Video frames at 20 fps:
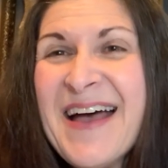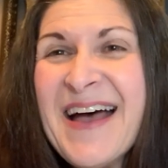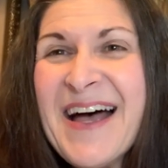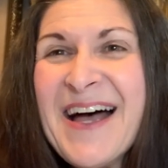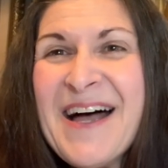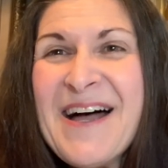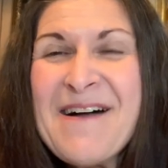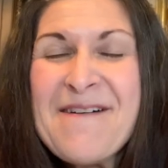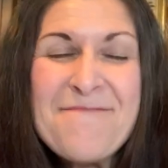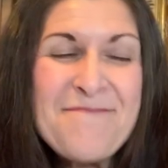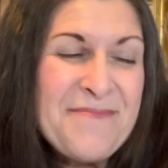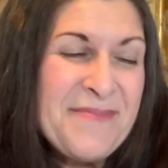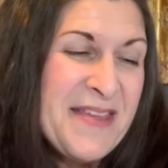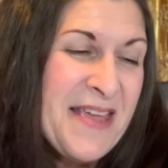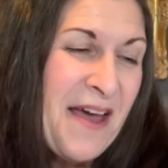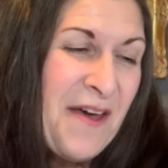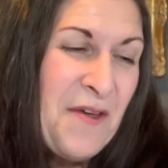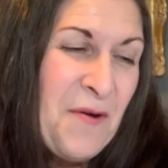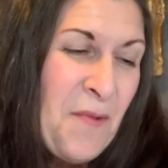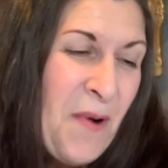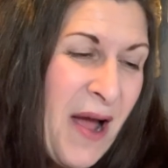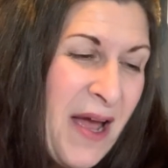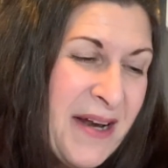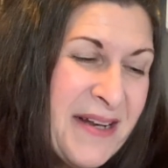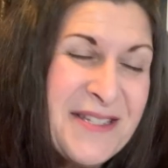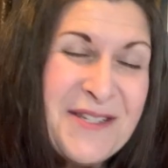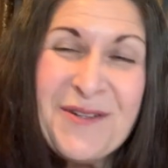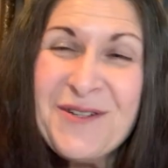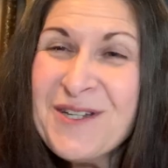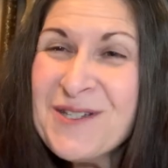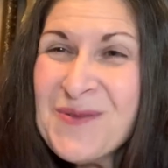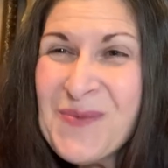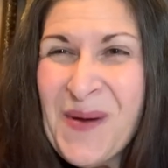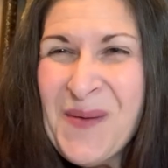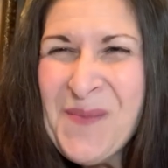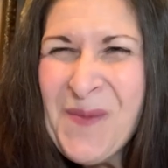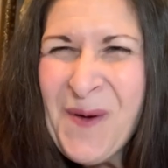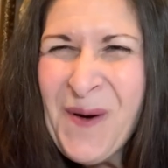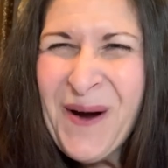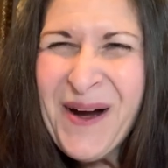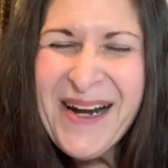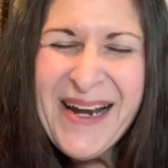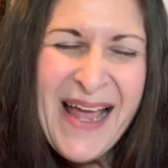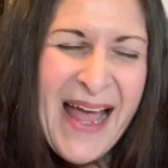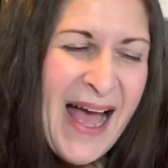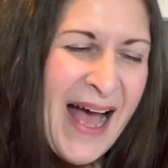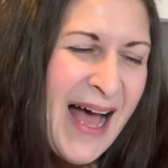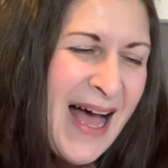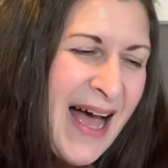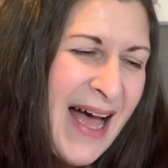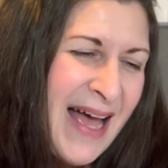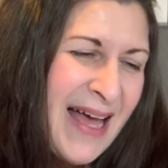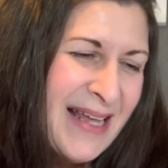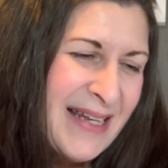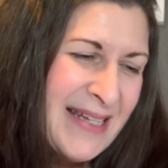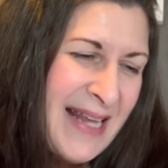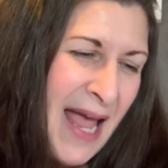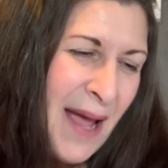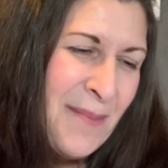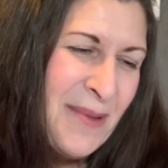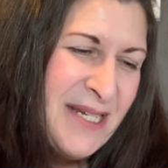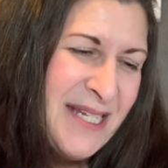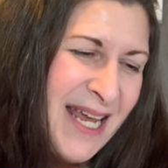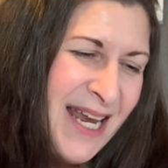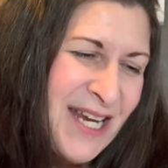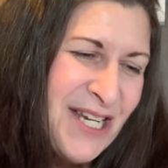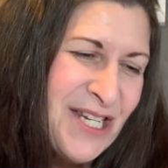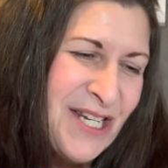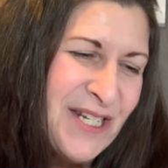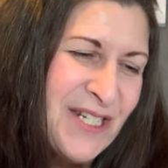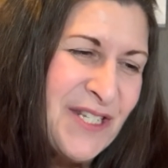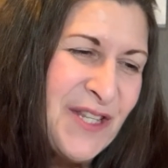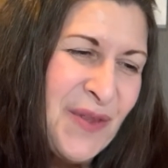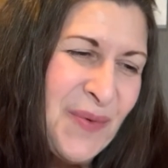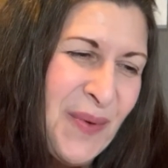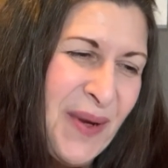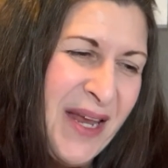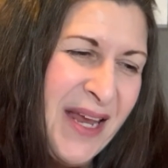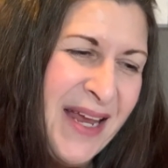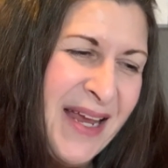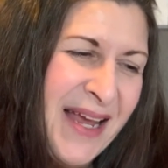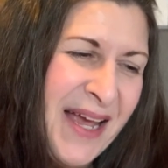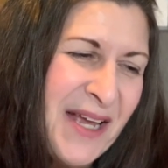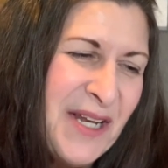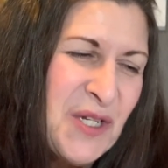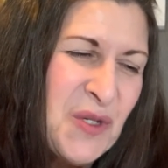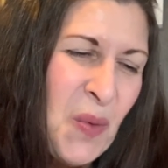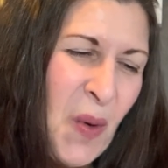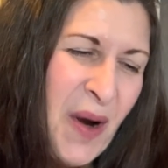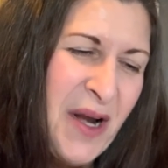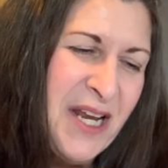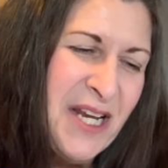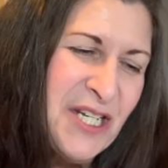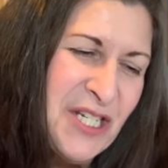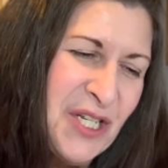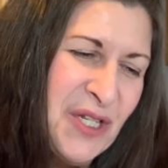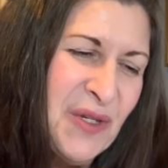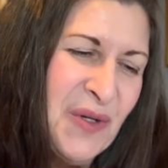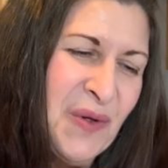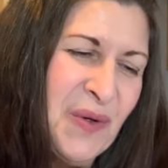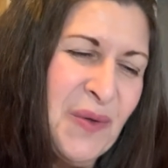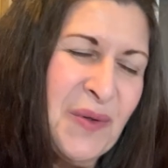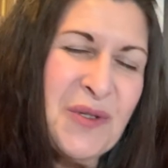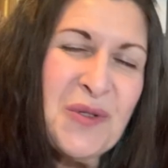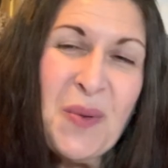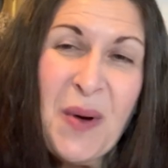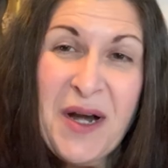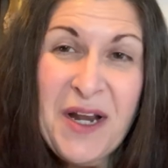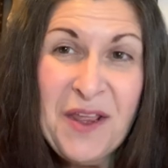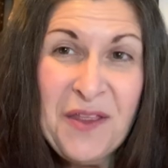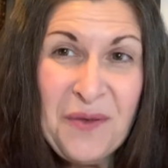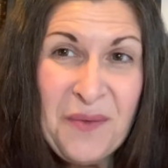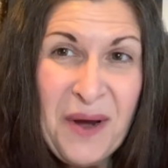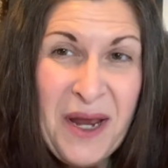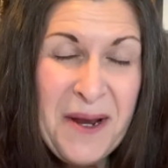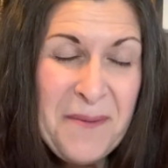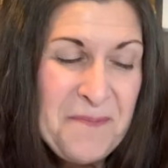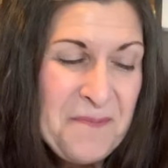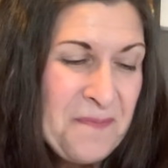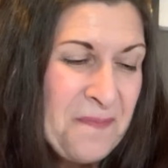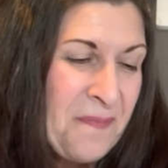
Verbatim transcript: Um, the other one, so just one more, uh, Lamentations 3 22 23.